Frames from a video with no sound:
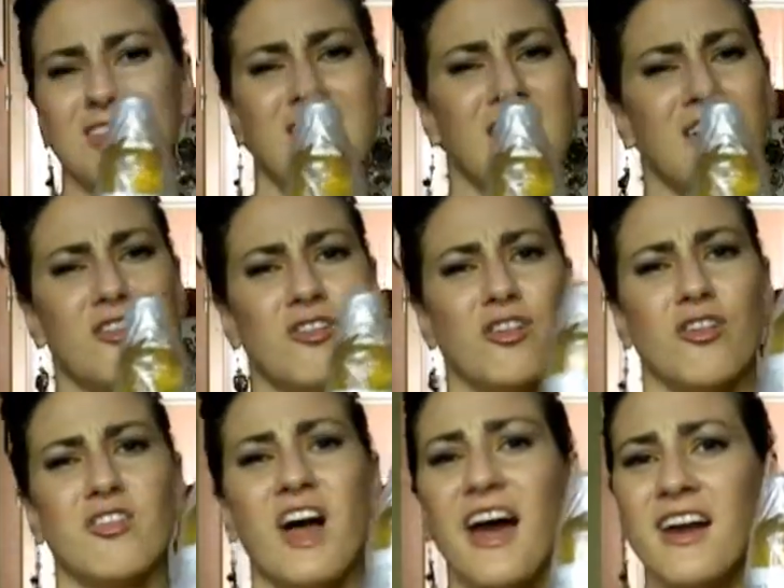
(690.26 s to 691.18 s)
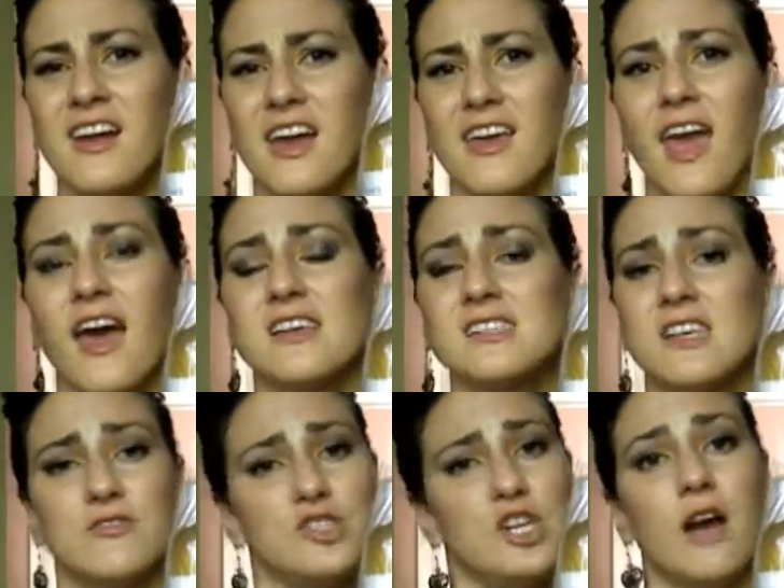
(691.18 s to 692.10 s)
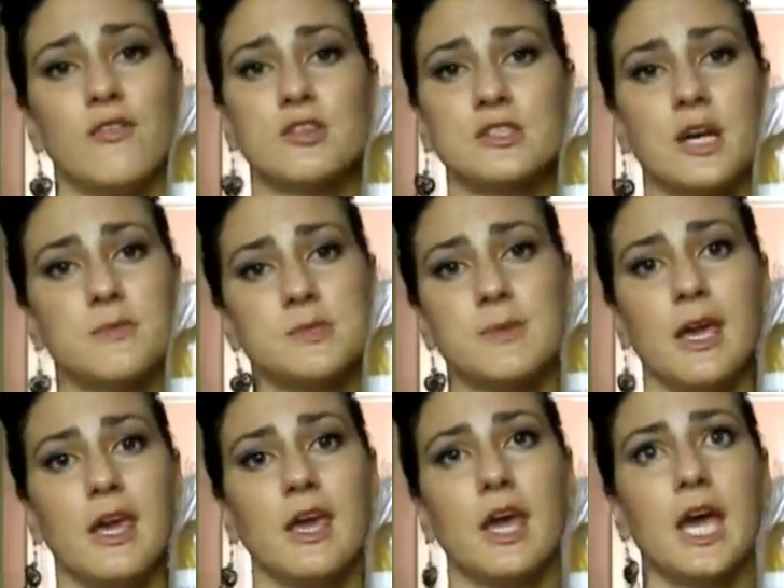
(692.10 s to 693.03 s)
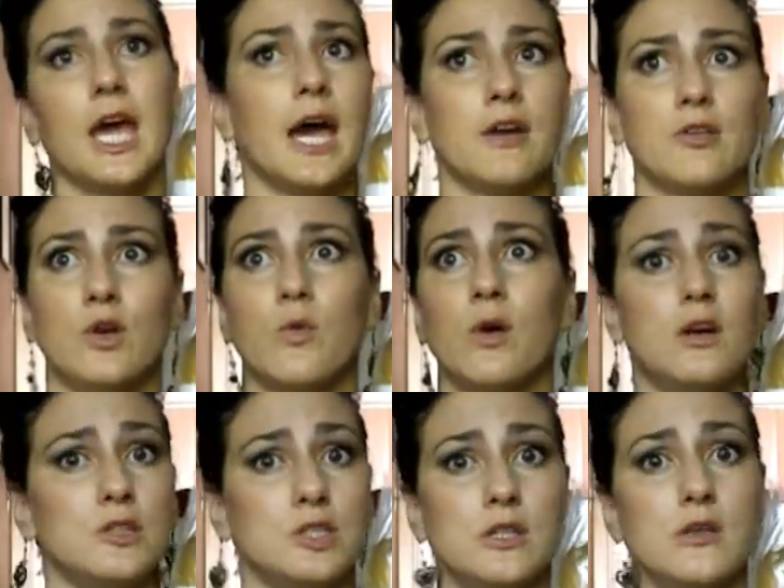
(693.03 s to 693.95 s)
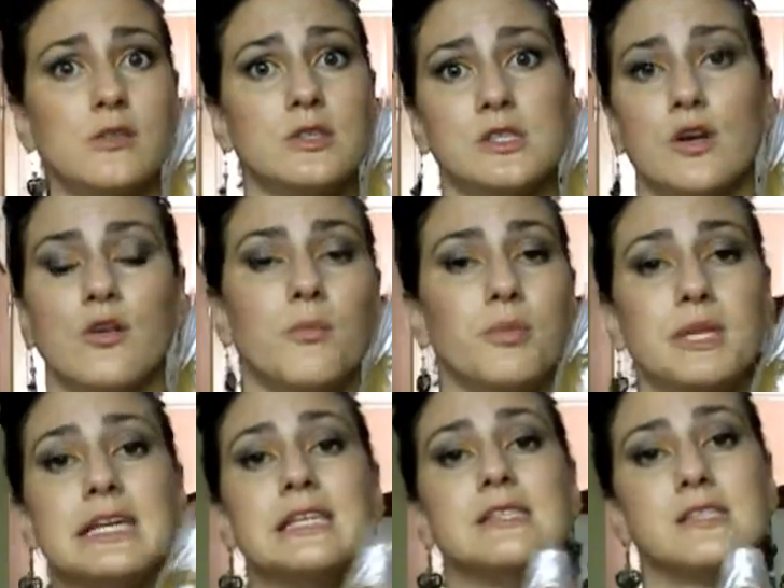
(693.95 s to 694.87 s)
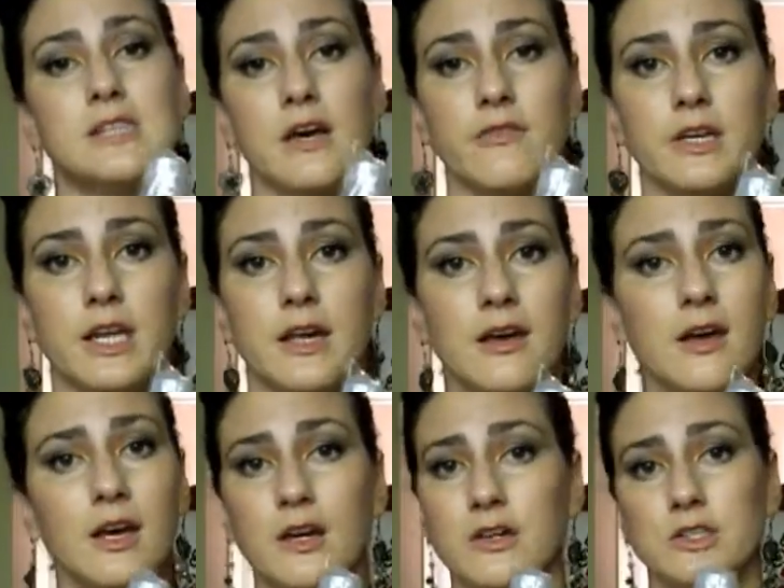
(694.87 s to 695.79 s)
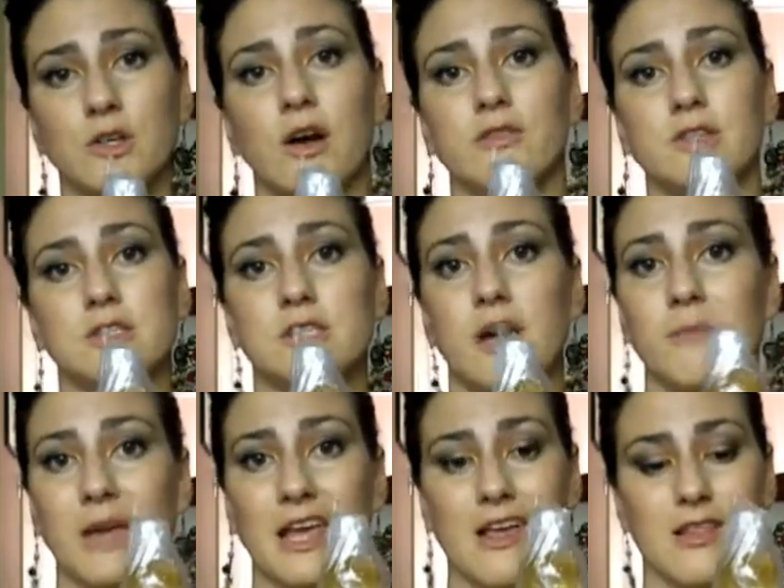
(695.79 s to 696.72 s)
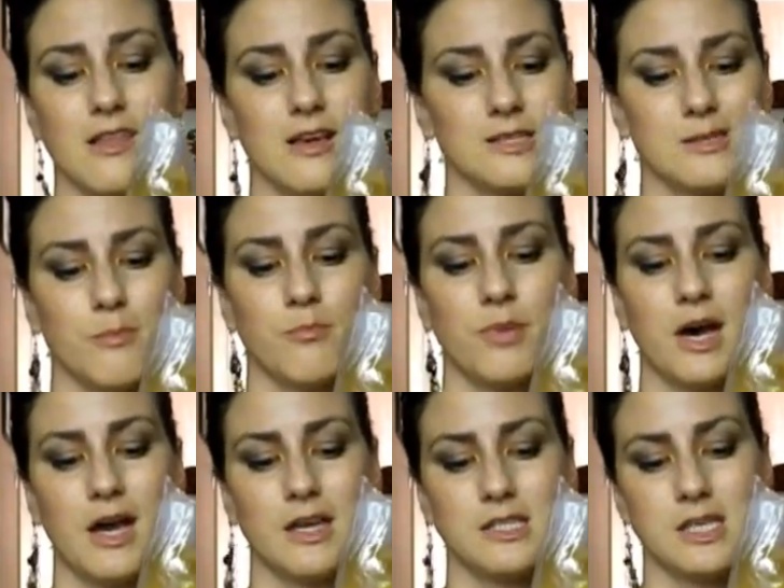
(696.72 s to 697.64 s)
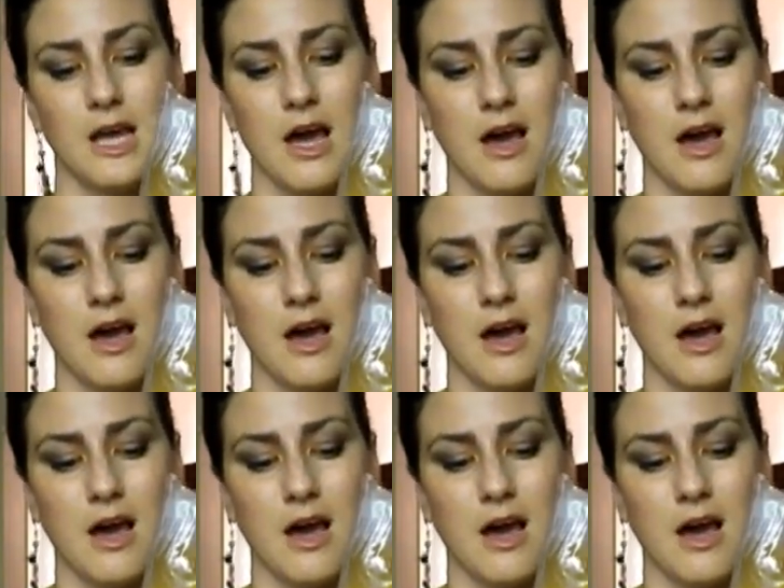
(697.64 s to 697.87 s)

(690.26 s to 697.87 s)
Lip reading: thing in her line, I guess. If she ever stops making it, I don't know what I'll do. So please, Stephanie, don't ever stop making this. But